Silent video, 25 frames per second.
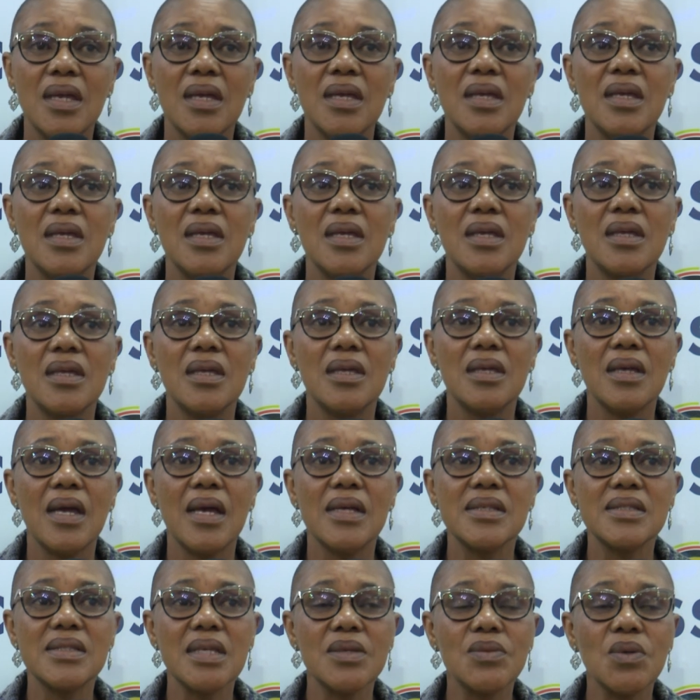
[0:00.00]

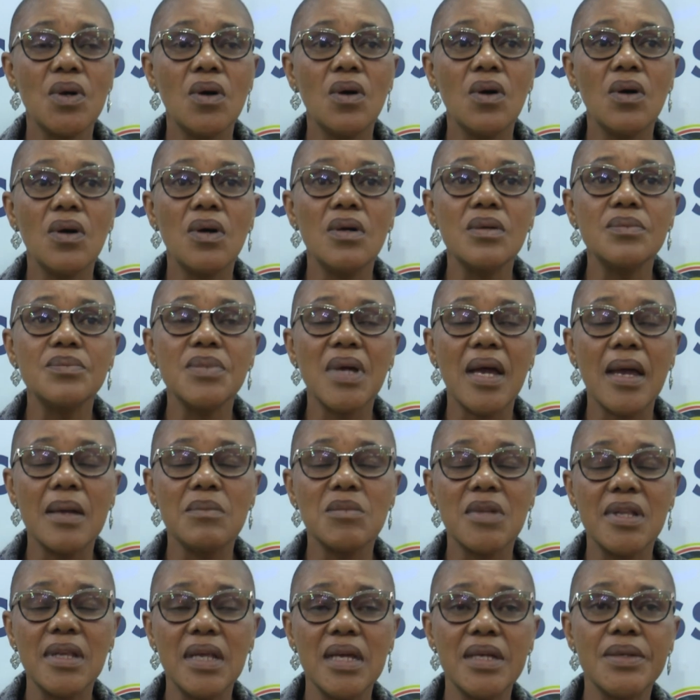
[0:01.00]
I said, oh,
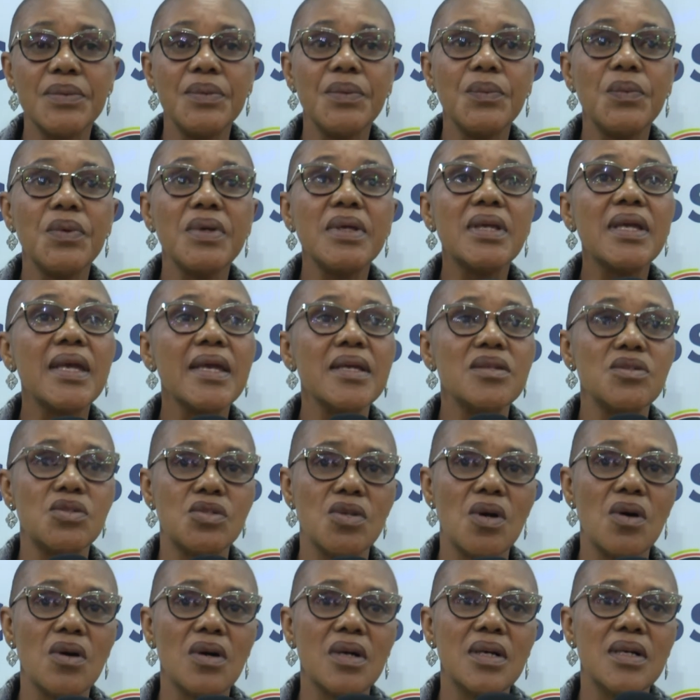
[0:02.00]
I'm glad we can
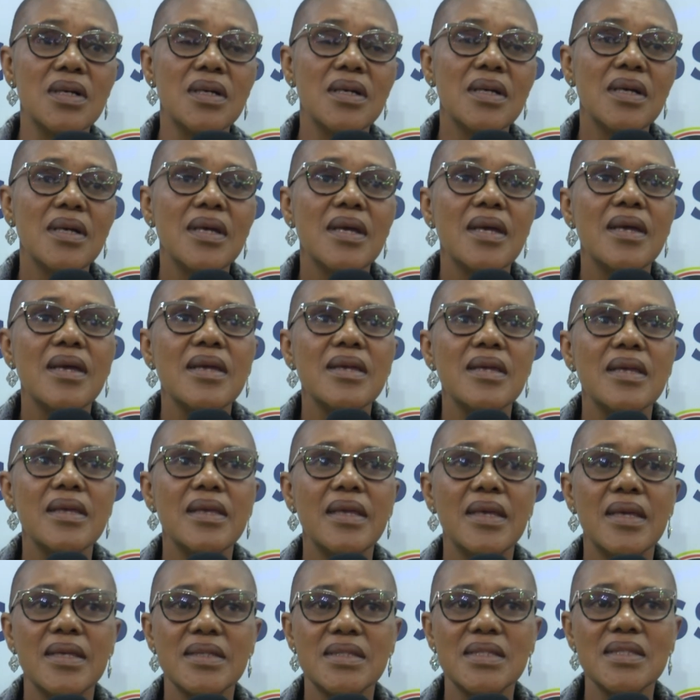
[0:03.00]
talk.
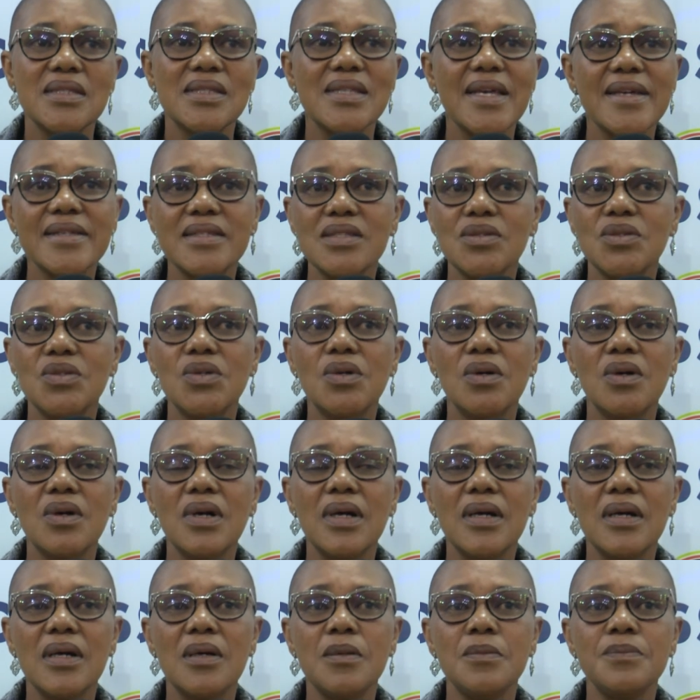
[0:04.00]
Yes, he said, you know,
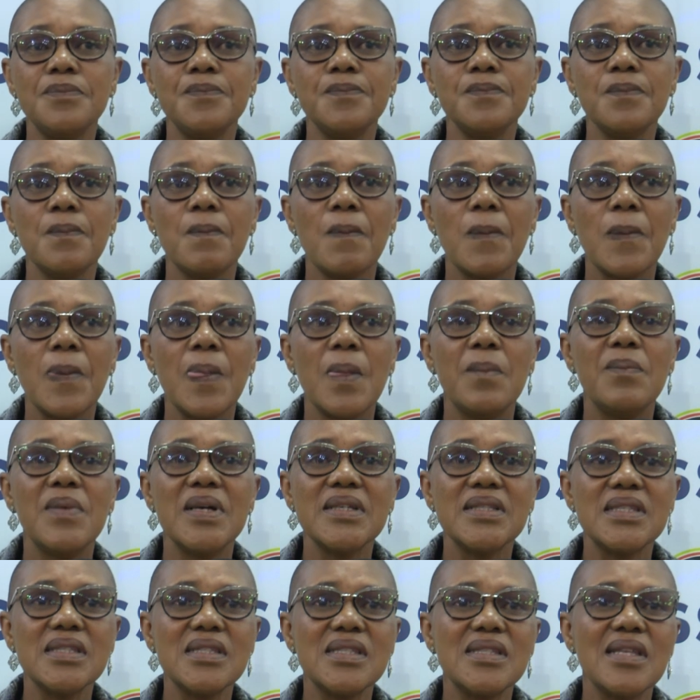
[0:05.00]
my
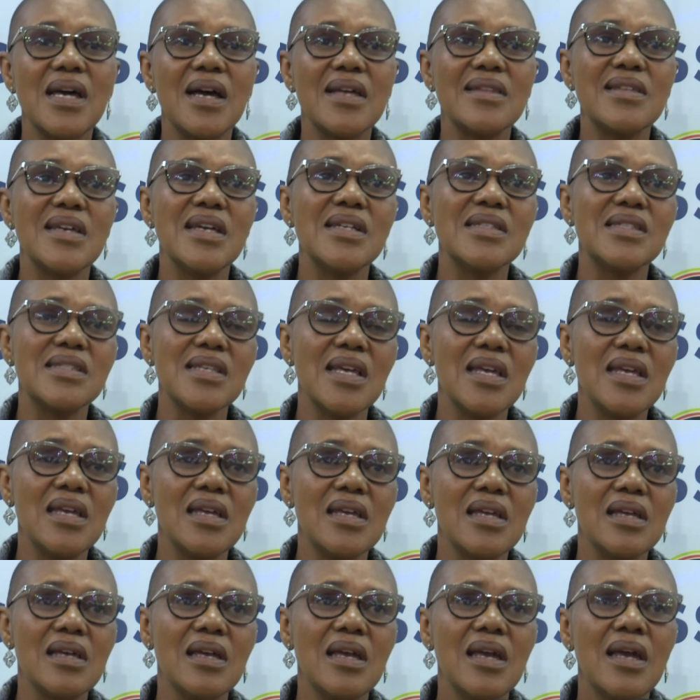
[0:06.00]
sister, they are
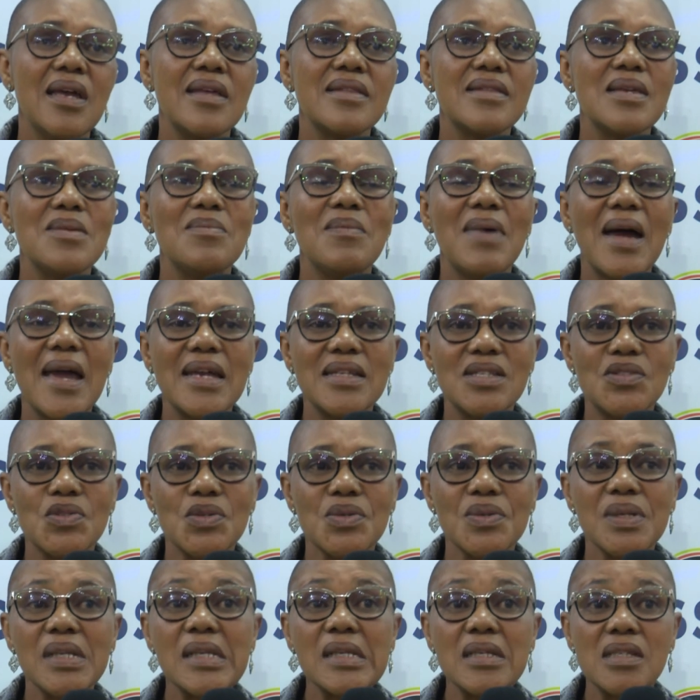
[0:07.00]
saying they might
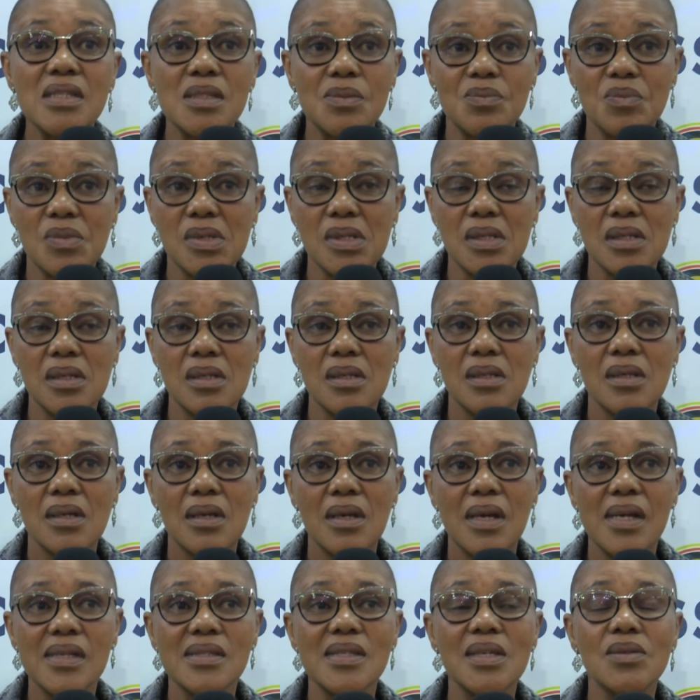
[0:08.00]
release me.
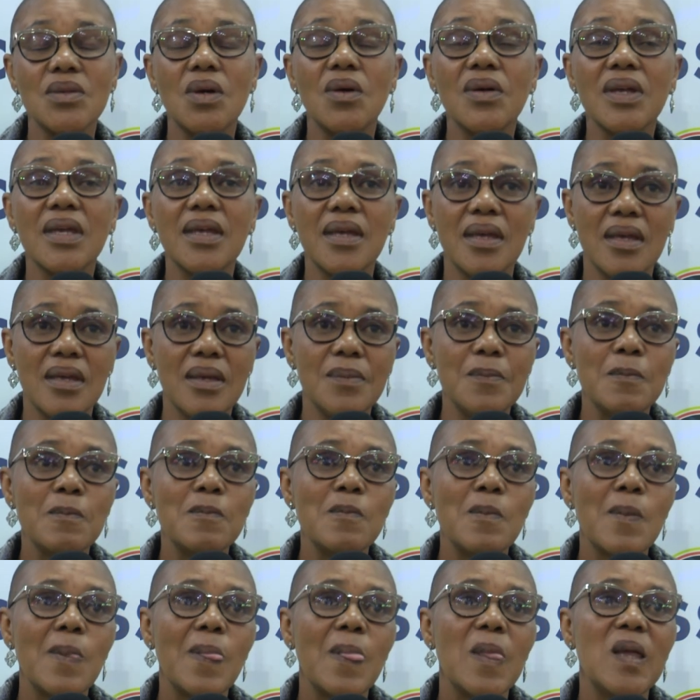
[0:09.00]
I said, okay,
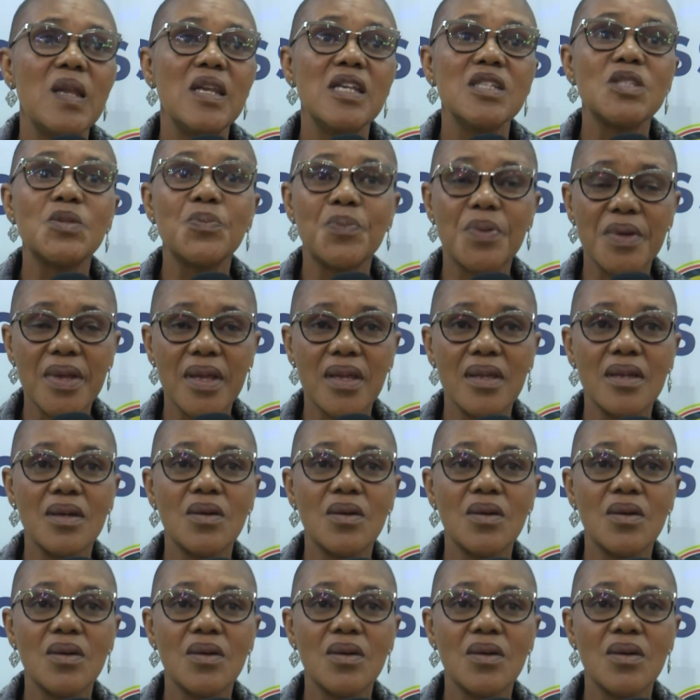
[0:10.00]
let's pray.